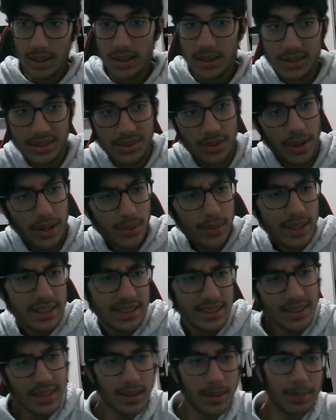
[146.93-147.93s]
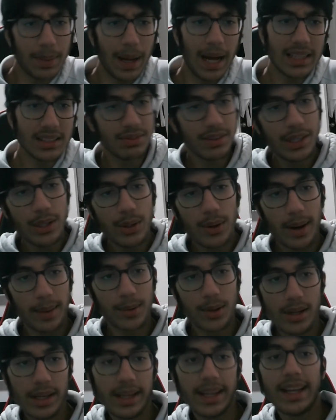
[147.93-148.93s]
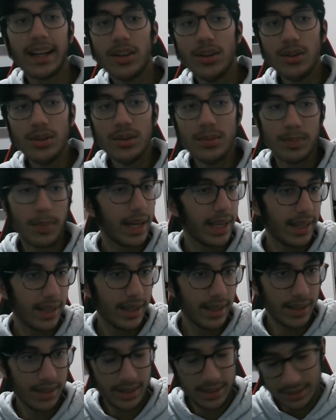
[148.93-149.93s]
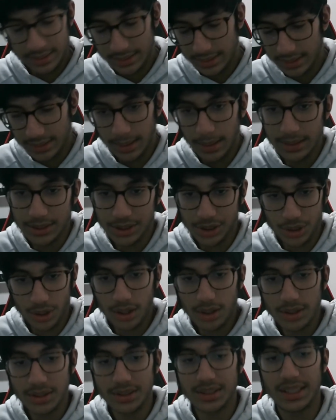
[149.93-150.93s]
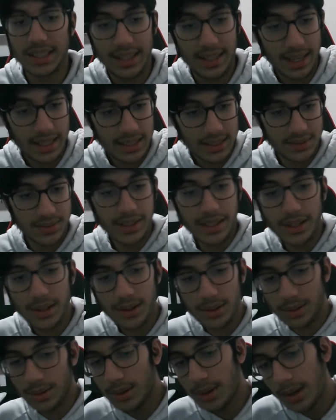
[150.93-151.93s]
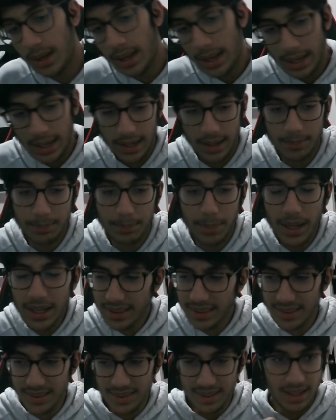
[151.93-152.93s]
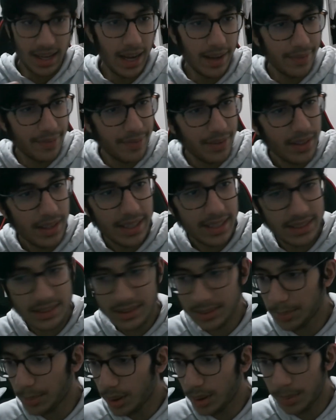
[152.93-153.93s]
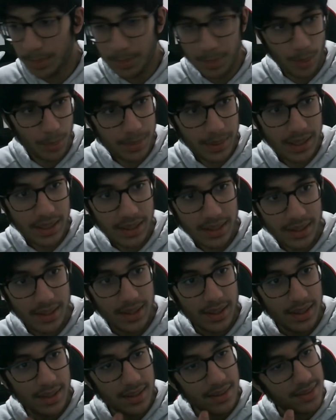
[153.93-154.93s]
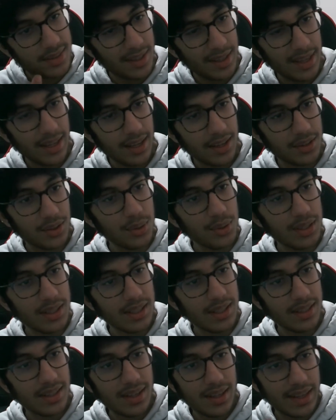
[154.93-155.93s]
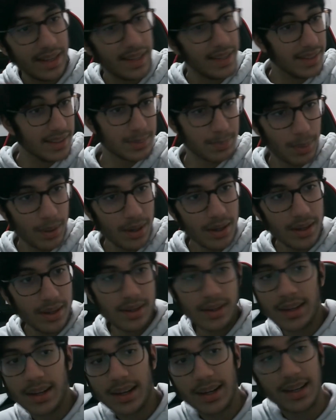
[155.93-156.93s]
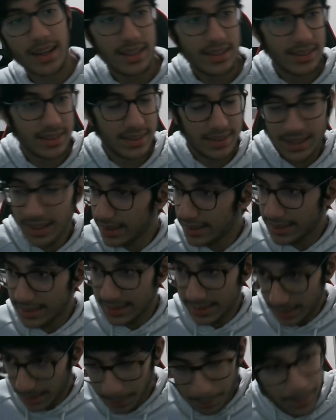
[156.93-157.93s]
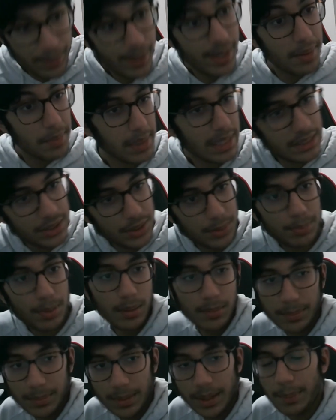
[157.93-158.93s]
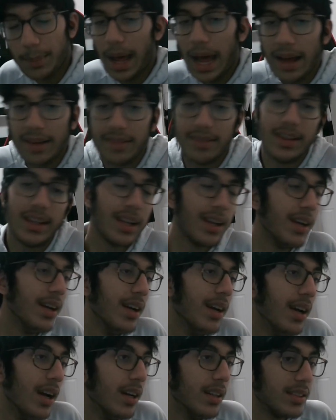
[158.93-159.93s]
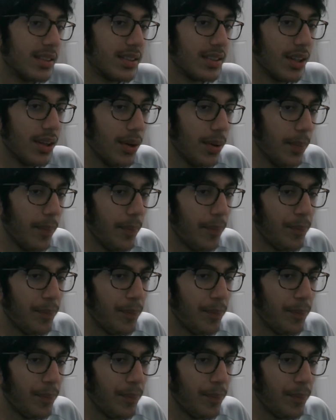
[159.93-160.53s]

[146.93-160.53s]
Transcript: So I know I said in the past video I'm going to include my struggles in the next video, but I feel like it's more appropriate to include it in this part because there's a pretty major problem that I'm having. So